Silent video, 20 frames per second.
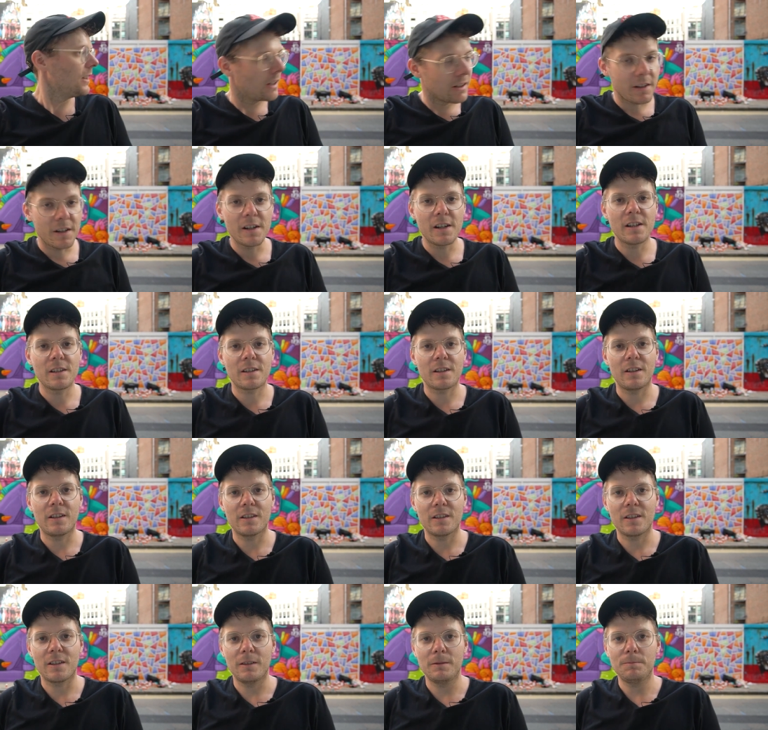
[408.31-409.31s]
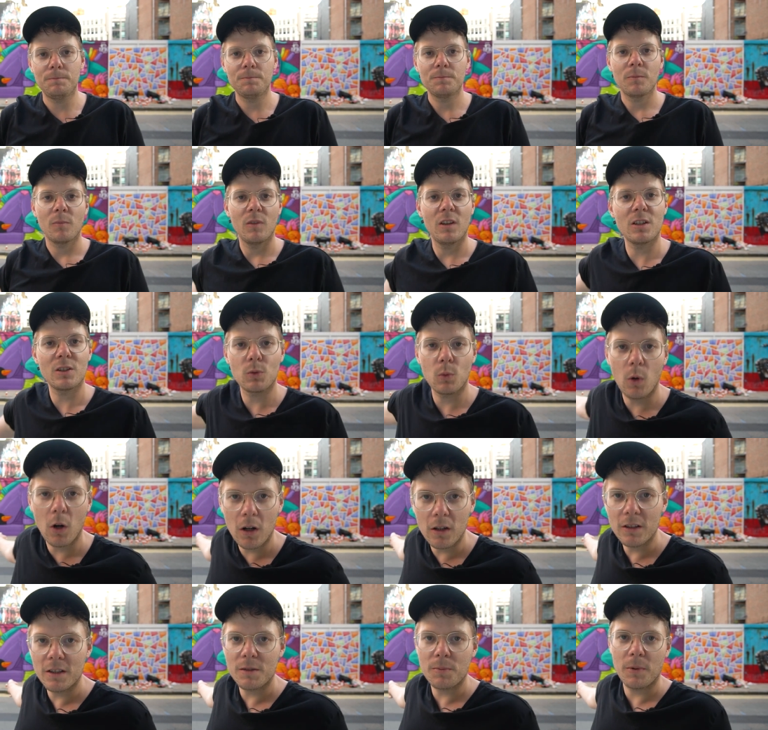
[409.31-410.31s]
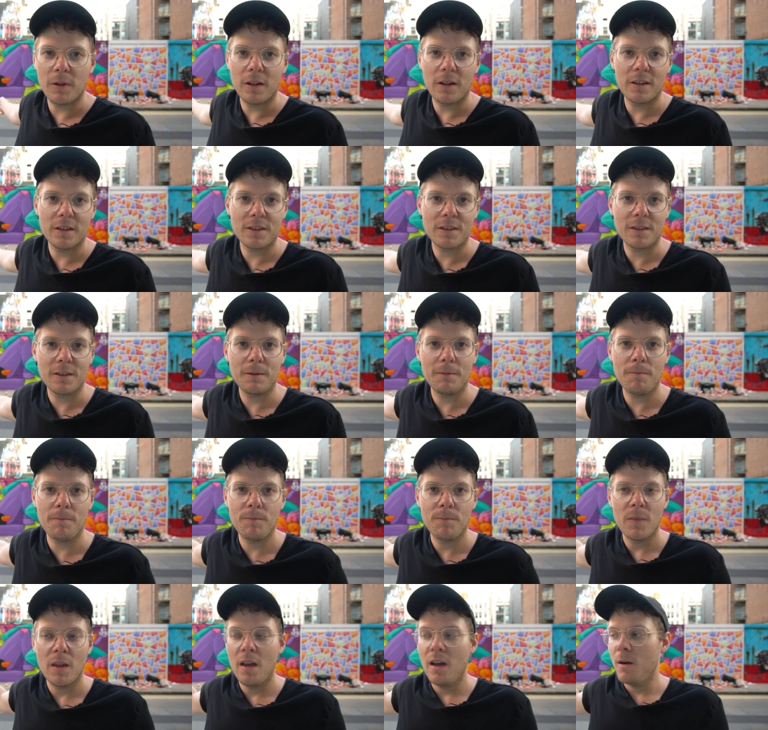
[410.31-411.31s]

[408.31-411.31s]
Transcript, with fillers: London is awesome. This wall has been awesome.